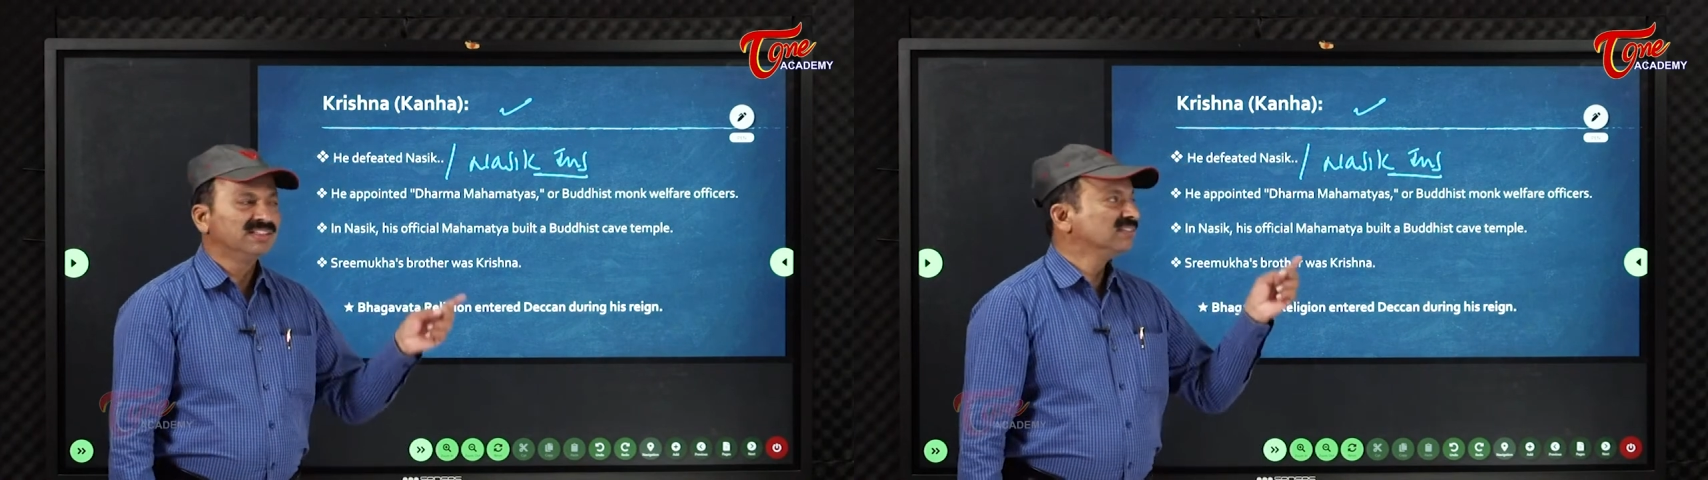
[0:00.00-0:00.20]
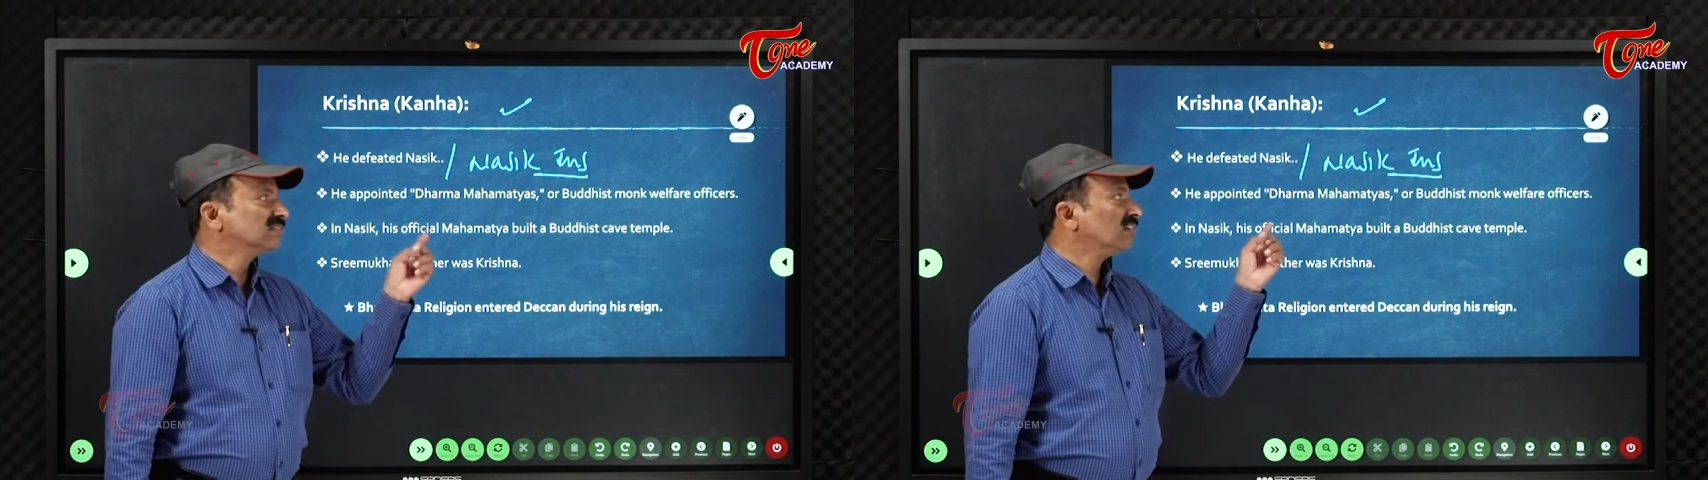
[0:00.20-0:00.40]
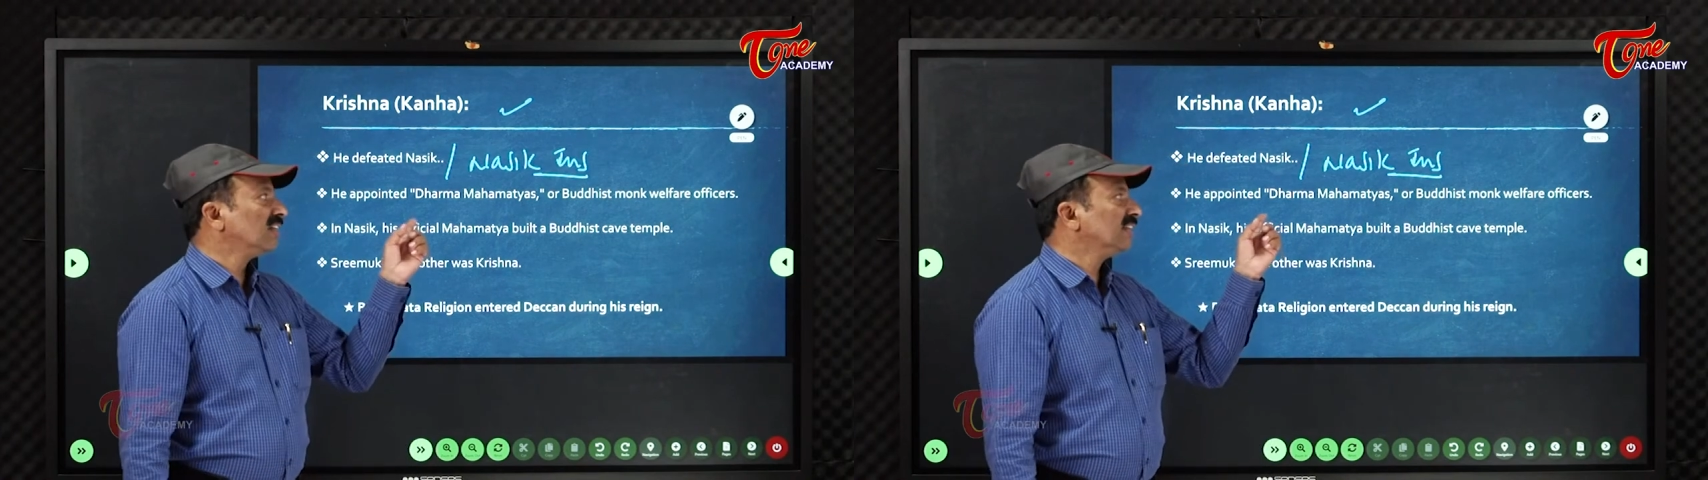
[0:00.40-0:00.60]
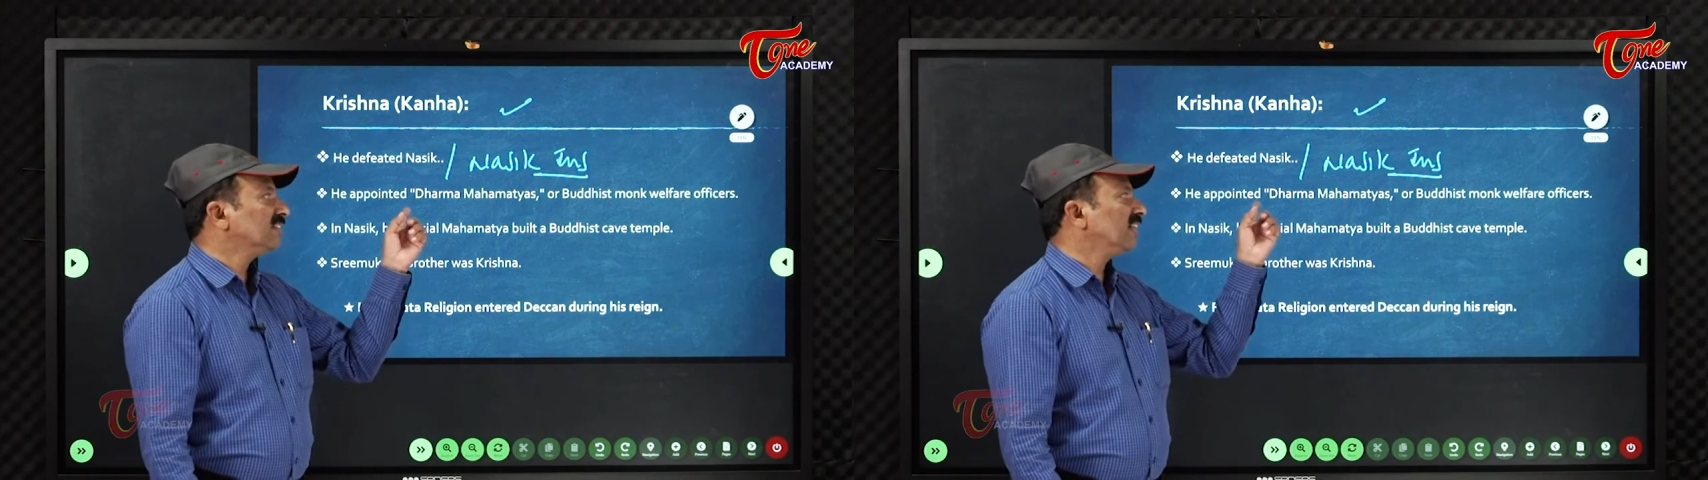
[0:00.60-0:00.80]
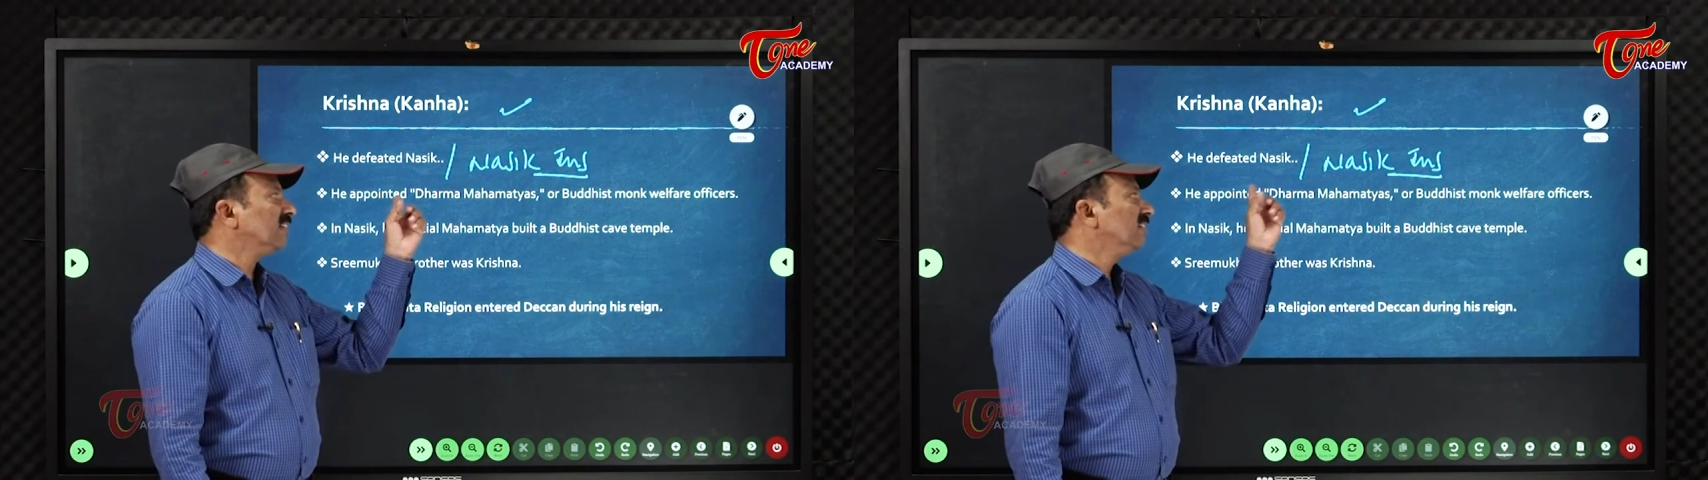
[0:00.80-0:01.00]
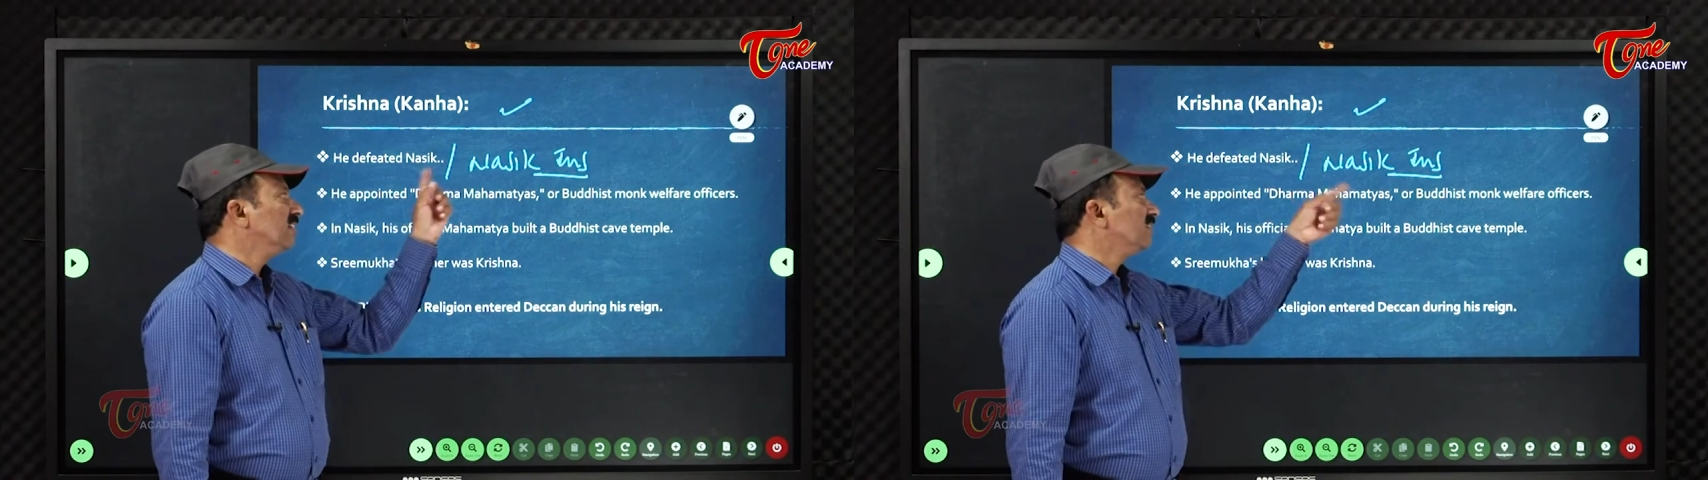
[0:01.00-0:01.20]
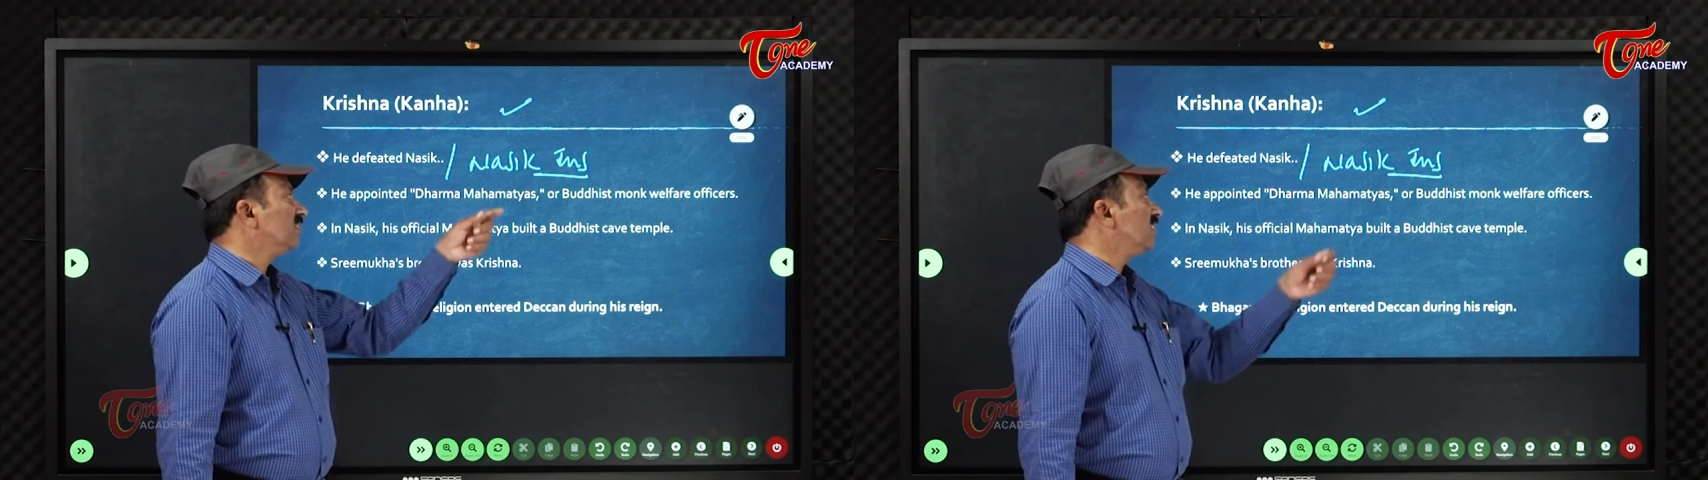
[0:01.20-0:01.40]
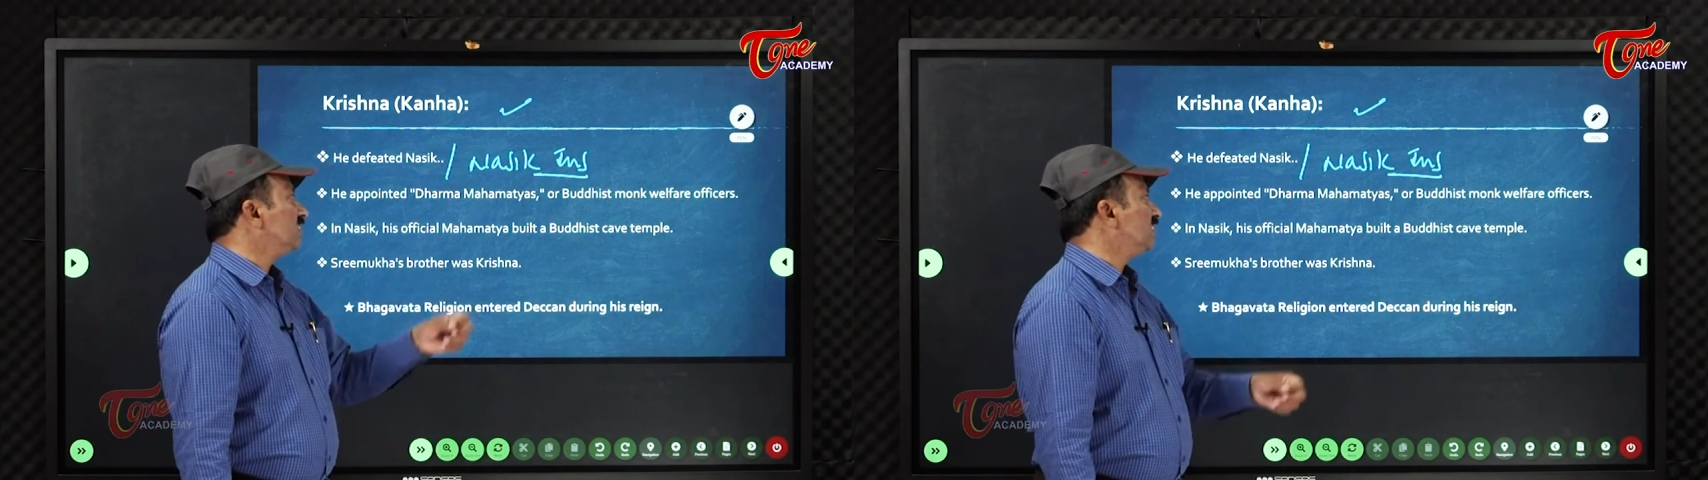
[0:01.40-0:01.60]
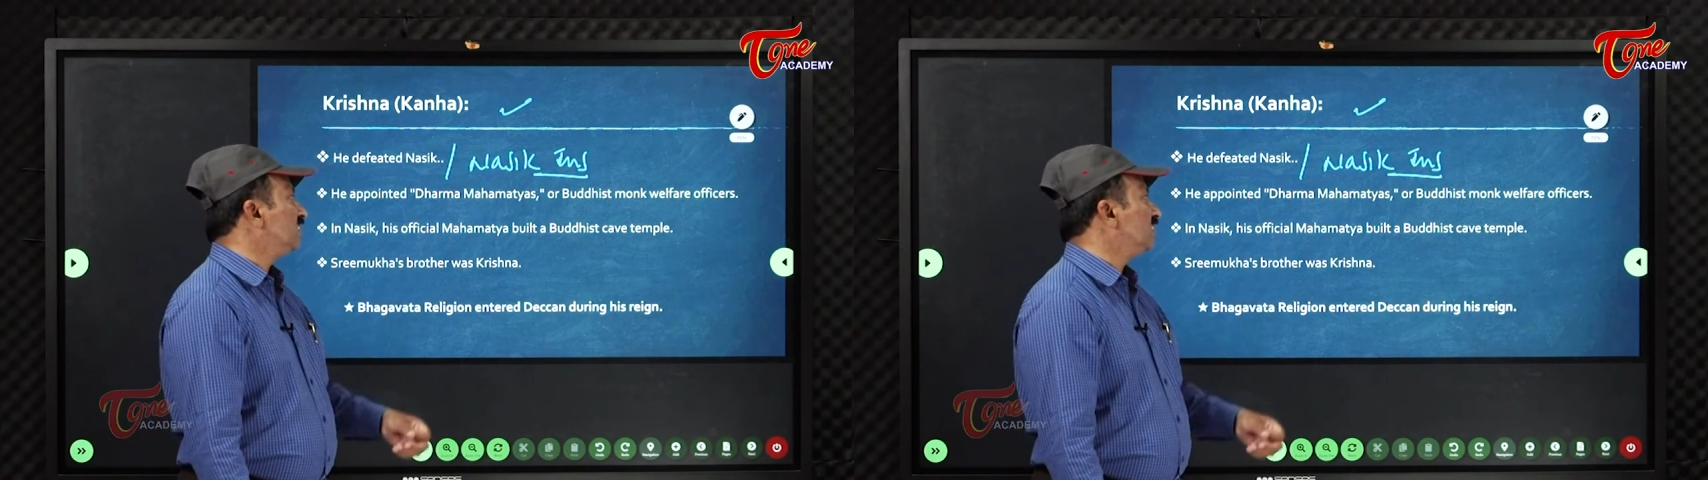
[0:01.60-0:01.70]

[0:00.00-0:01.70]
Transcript: So like that, Nasik